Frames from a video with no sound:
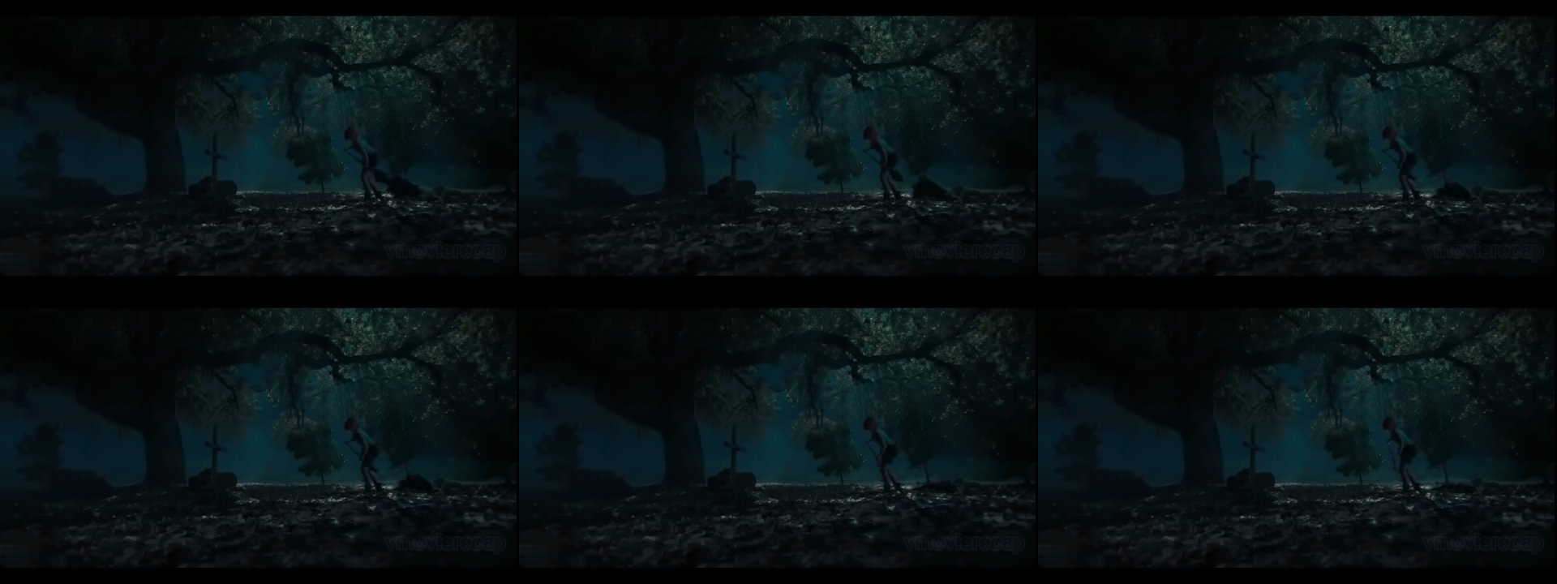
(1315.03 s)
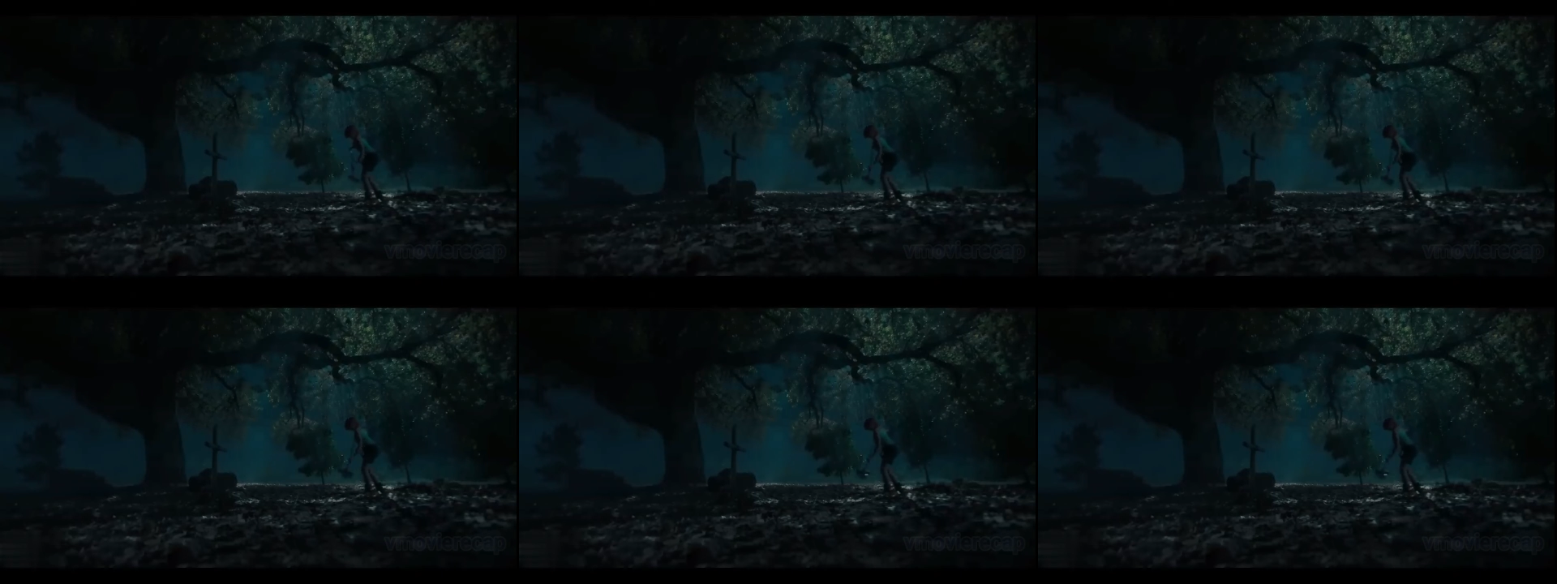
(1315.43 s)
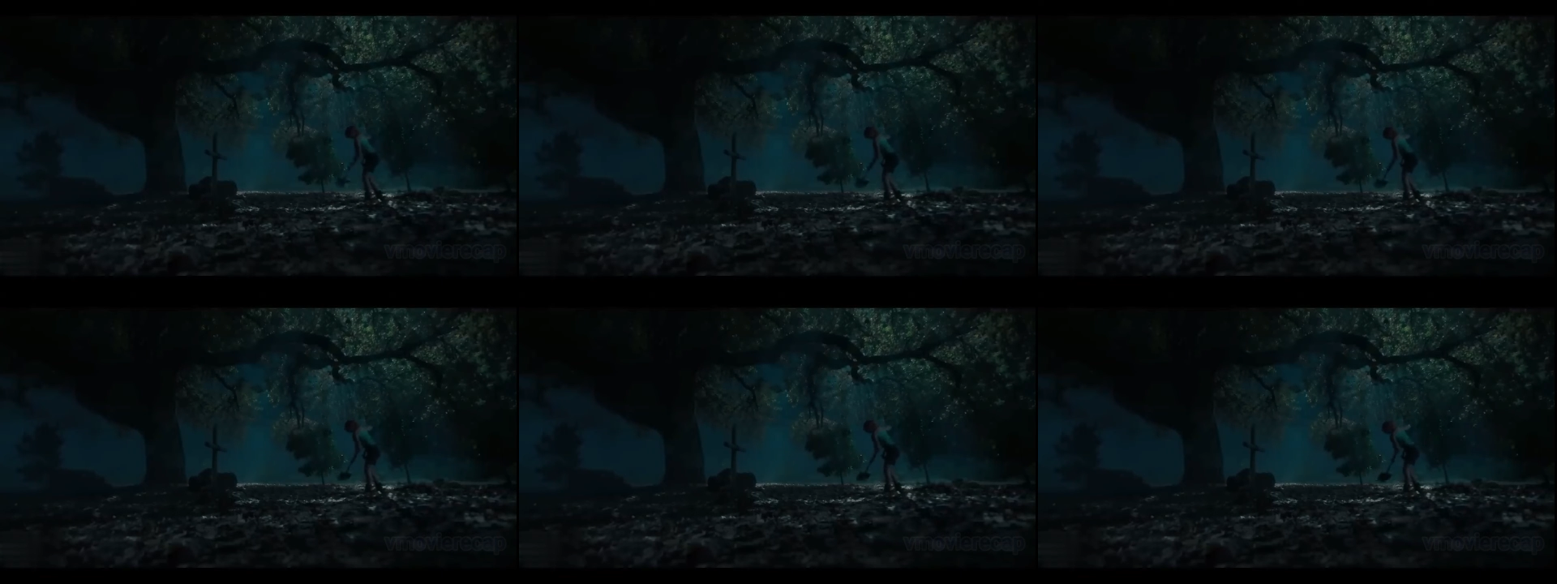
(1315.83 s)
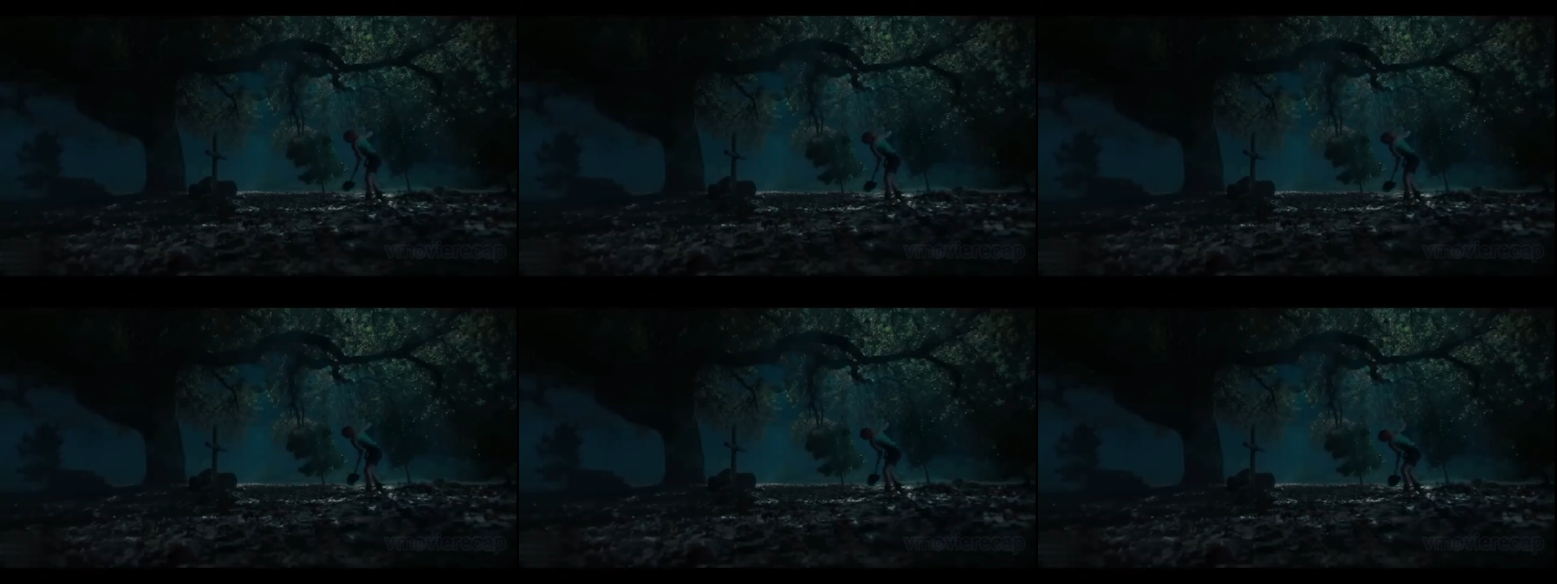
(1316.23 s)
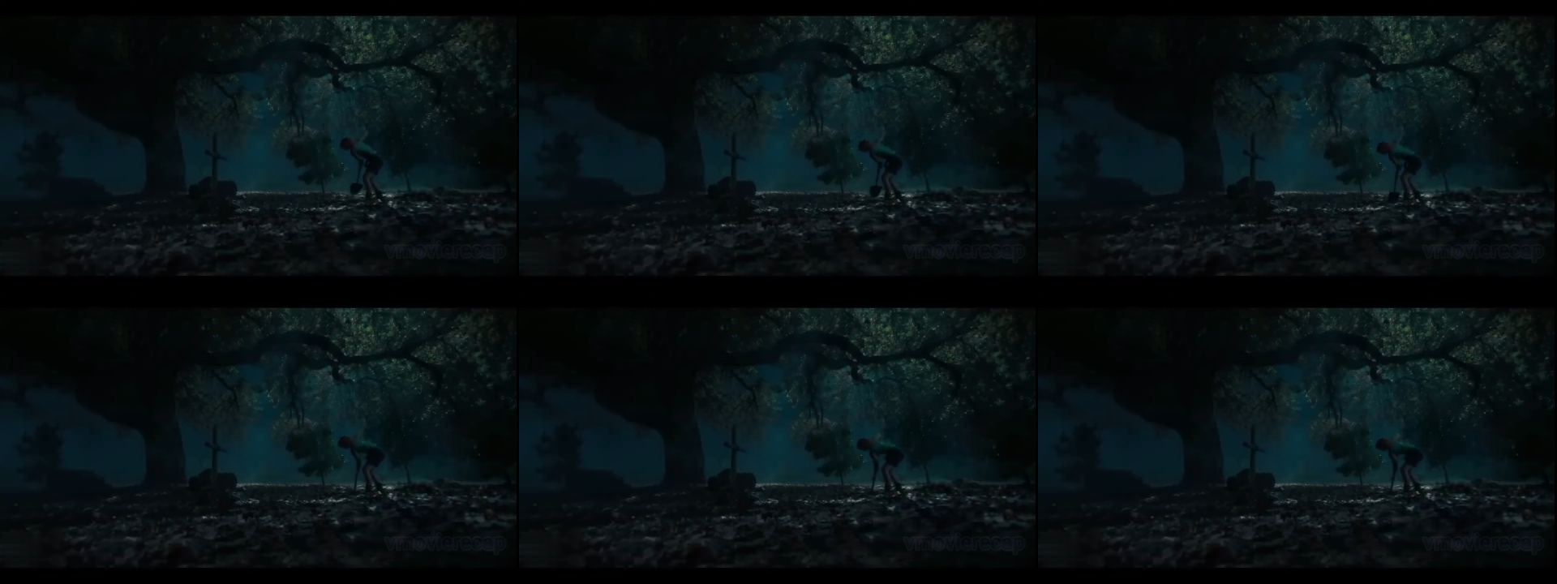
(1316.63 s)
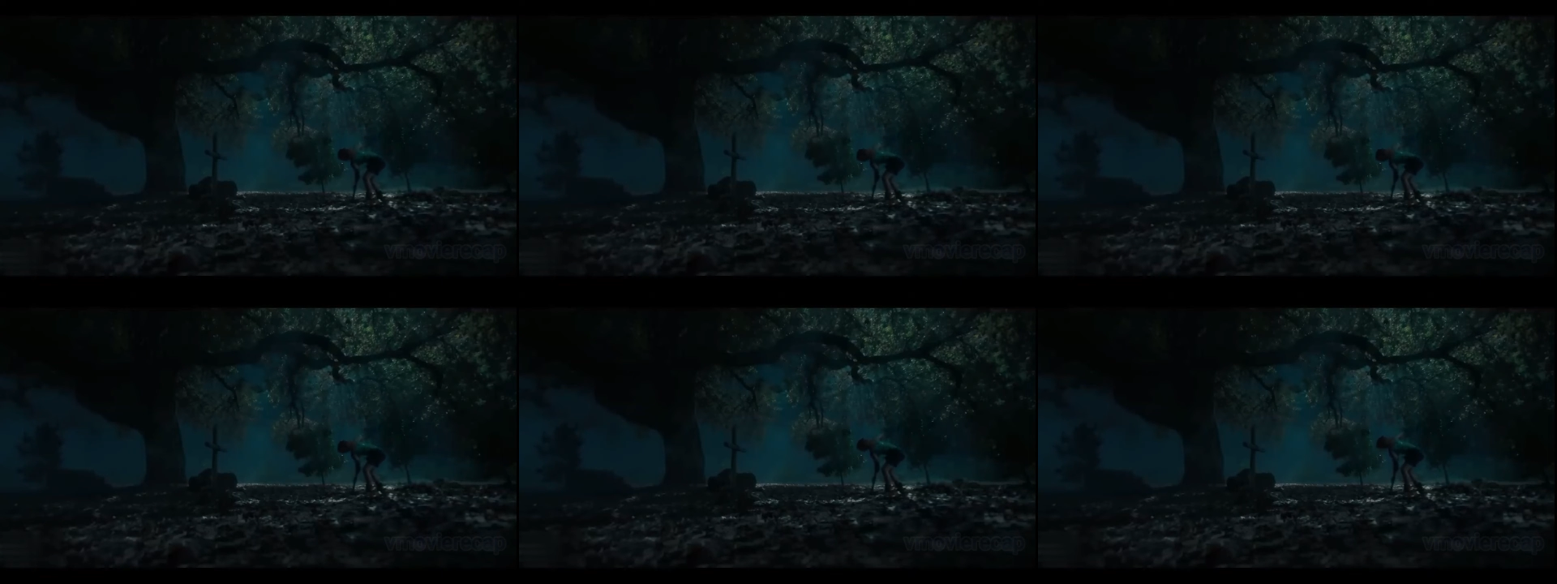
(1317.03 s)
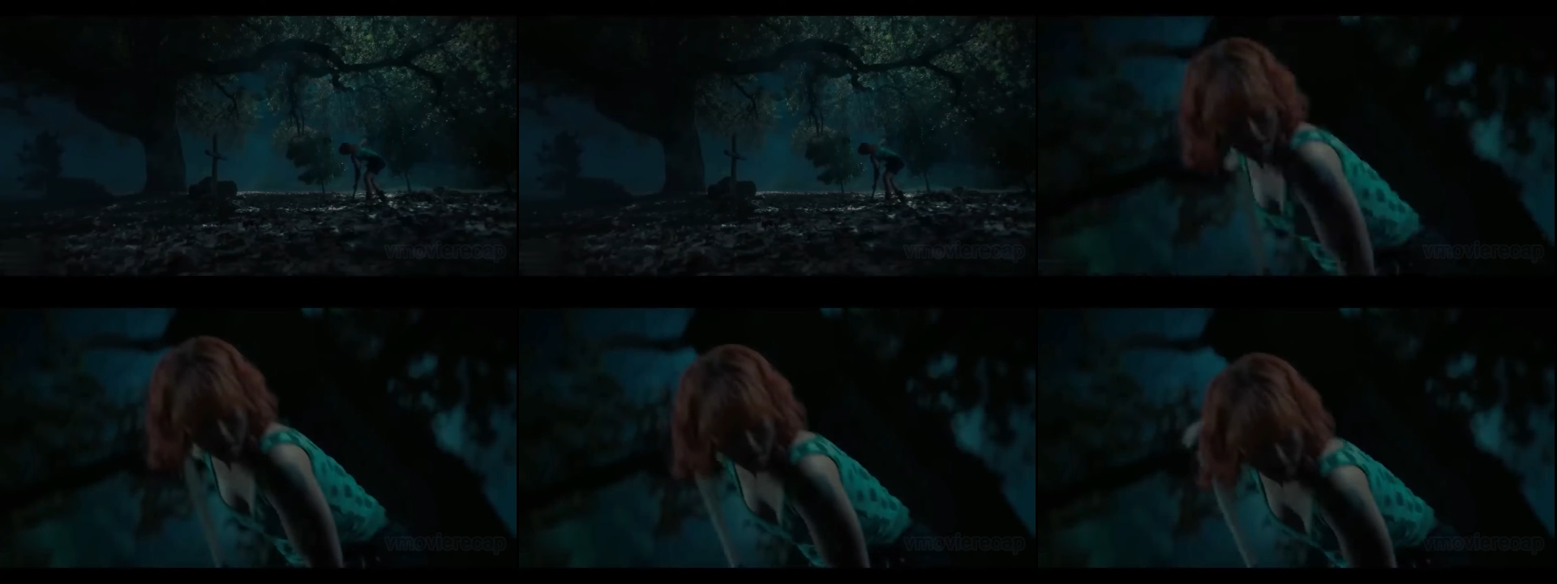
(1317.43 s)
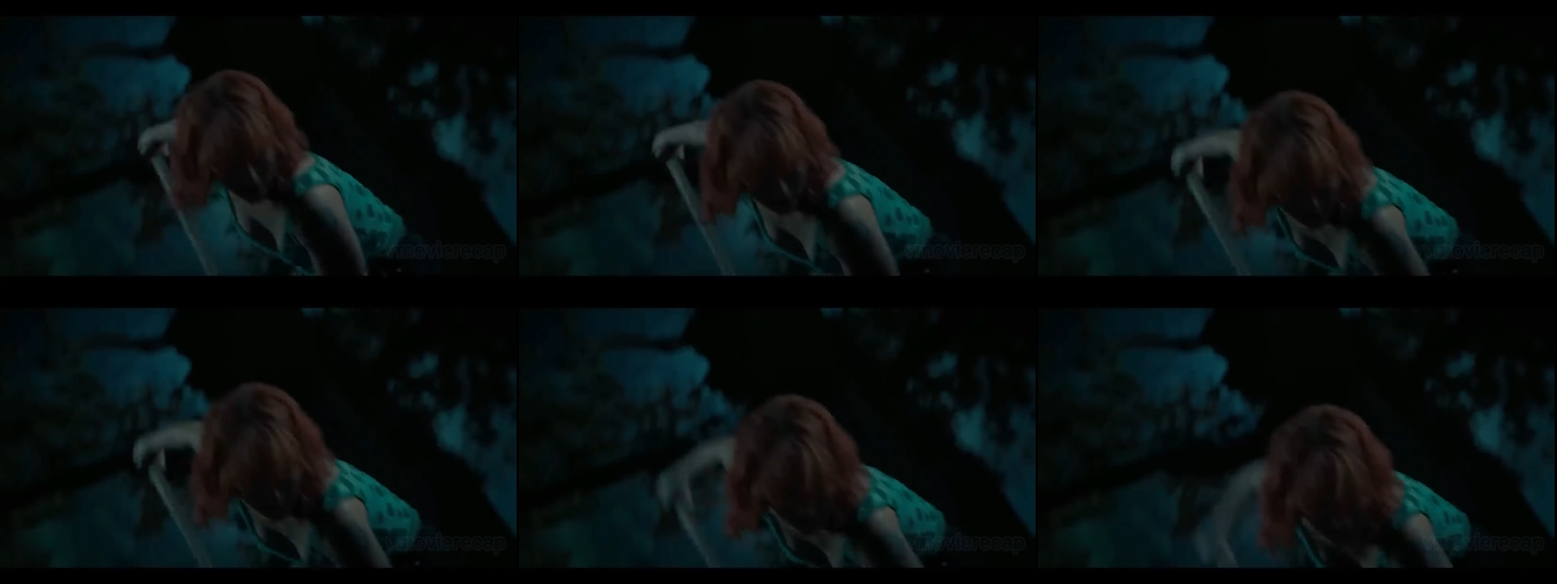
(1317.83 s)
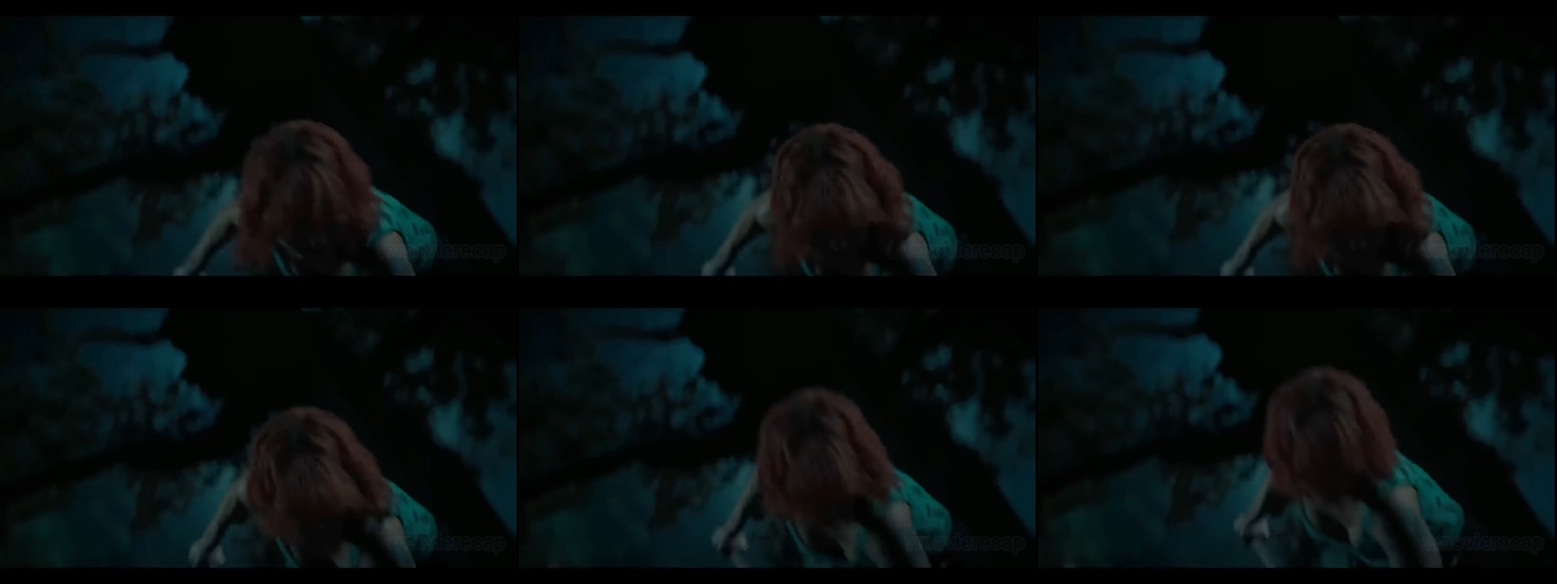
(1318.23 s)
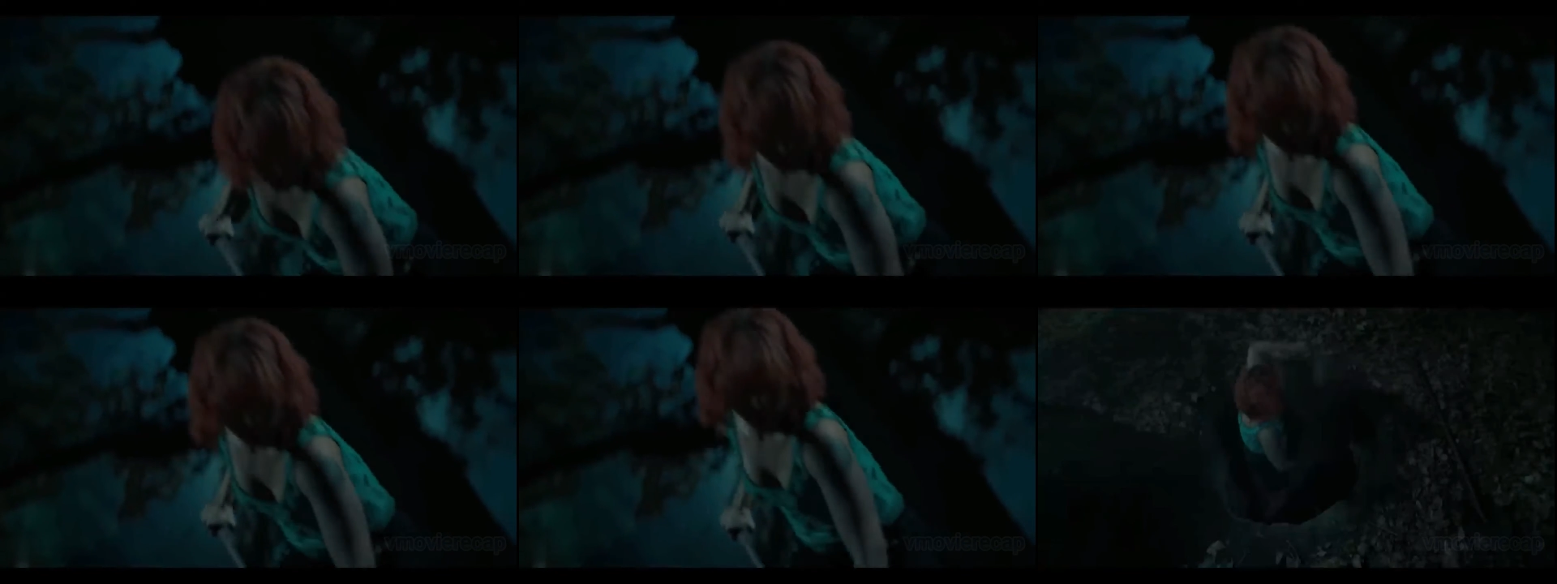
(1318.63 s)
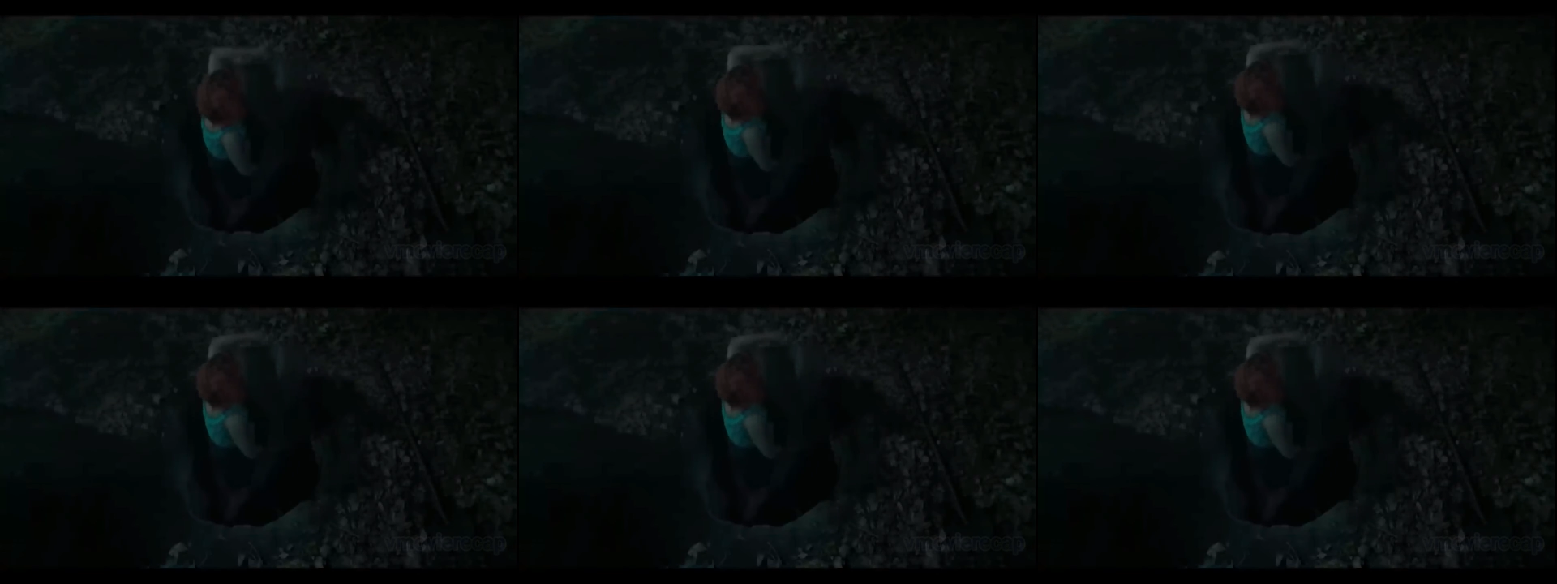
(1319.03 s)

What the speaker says: No face is visible, so there are no lips to read.